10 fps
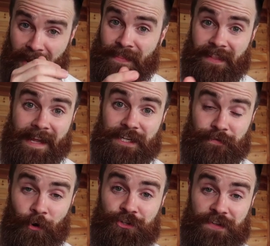In the
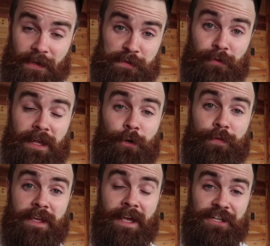latest versions, I was playing
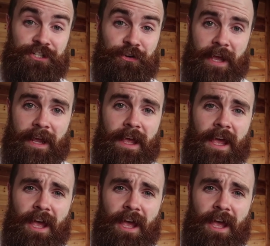with it yesterday.